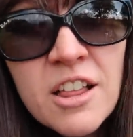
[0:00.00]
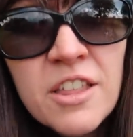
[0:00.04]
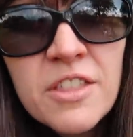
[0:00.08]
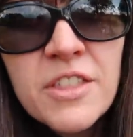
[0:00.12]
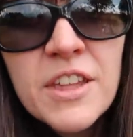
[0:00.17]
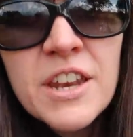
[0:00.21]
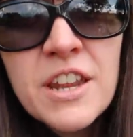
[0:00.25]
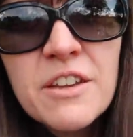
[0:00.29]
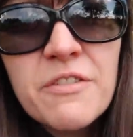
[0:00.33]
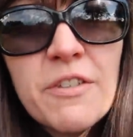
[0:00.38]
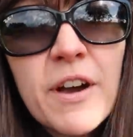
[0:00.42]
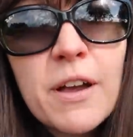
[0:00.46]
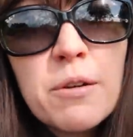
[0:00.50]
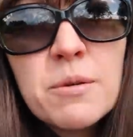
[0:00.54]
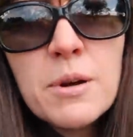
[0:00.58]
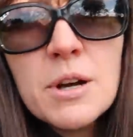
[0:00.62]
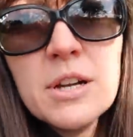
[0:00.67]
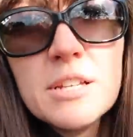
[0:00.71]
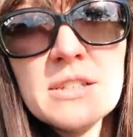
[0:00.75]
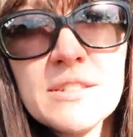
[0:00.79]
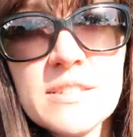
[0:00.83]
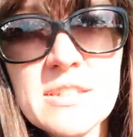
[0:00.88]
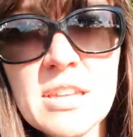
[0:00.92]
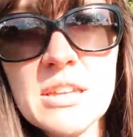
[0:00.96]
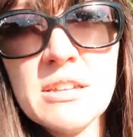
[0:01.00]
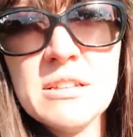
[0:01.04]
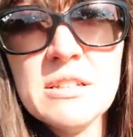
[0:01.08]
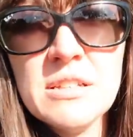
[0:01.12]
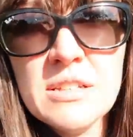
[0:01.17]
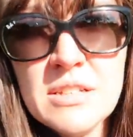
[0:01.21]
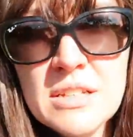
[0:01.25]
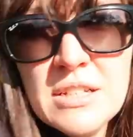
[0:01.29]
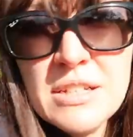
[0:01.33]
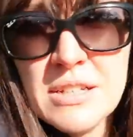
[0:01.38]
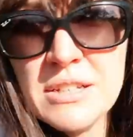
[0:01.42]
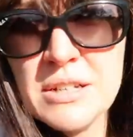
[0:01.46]
than if I was
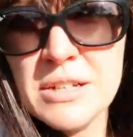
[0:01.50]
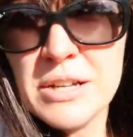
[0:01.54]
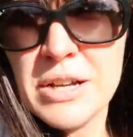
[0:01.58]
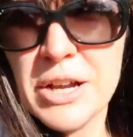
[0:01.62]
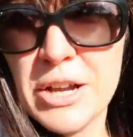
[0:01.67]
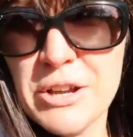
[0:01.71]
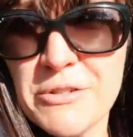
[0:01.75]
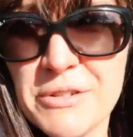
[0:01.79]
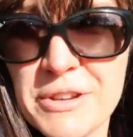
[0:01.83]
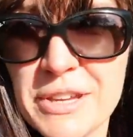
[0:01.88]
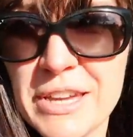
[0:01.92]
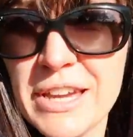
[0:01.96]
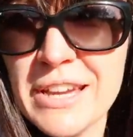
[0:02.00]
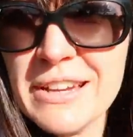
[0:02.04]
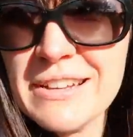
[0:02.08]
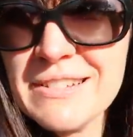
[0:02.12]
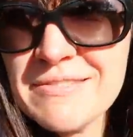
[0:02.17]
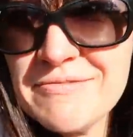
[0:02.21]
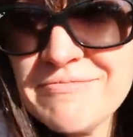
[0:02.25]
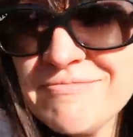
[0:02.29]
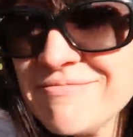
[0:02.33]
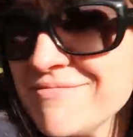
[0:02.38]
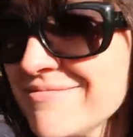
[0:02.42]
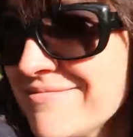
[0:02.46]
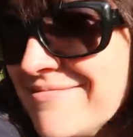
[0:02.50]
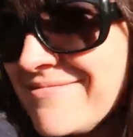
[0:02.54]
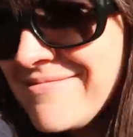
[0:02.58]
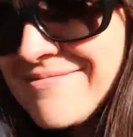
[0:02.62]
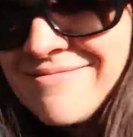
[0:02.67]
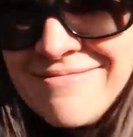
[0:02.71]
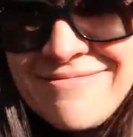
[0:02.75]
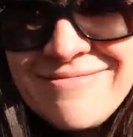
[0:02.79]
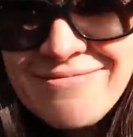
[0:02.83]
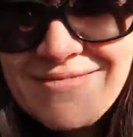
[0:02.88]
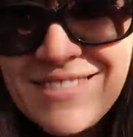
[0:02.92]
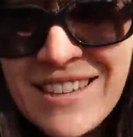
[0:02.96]
over here.
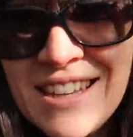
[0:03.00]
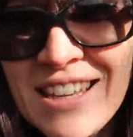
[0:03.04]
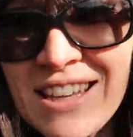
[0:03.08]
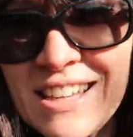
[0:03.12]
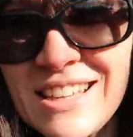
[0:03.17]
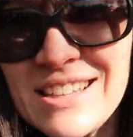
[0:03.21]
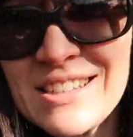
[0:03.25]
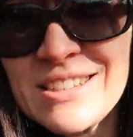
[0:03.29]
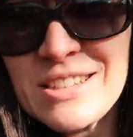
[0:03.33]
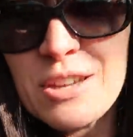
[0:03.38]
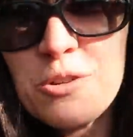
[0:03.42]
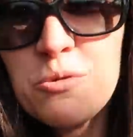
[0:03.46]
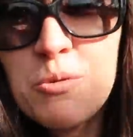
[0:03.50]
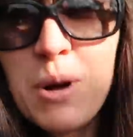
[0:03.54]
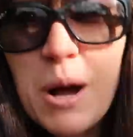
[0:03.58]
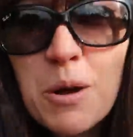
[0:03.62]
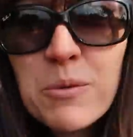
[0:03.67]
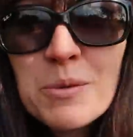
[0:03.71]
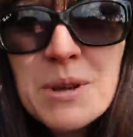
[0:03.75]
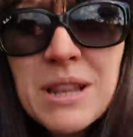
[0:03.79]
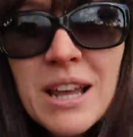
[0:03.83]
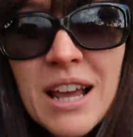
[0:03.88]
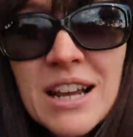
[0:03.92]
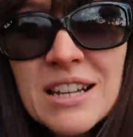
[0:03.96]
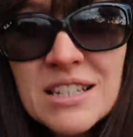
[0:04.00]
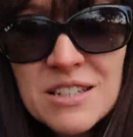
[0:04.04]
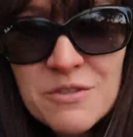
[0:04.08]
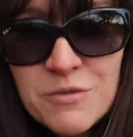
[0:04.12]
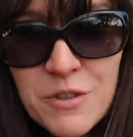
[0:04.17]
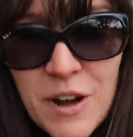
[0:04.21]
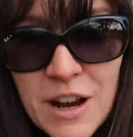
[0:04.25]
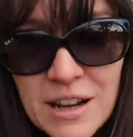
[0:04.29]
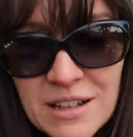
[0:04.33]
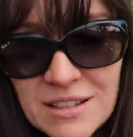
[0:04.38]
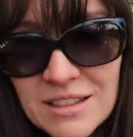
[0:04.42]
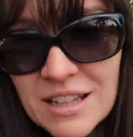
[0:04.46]
So while we like to
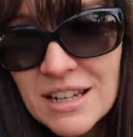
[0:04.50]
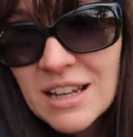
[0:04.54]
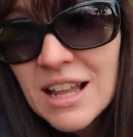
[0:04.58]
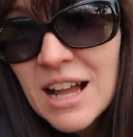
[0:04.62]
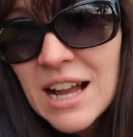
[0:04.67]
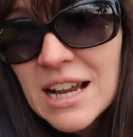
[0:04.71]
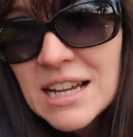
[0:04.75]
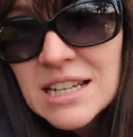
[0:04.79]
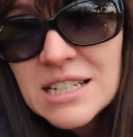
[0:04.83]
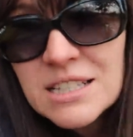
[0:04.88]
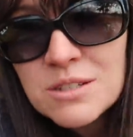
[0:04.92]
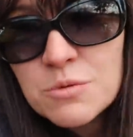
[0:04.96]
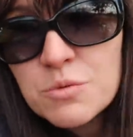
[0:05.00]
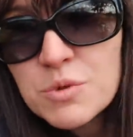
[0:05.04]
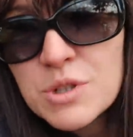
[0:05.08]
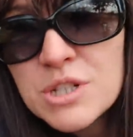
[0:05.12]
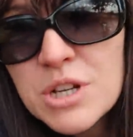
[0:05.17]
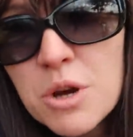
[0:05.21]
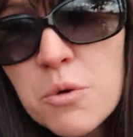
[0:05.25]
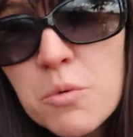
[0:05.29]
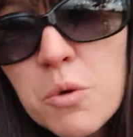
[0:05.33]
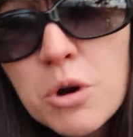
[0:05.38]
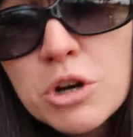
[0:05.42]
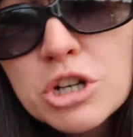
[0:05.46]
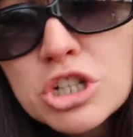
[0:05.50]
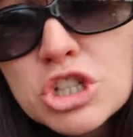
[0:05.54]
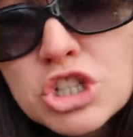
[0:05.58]
find the light, we don't want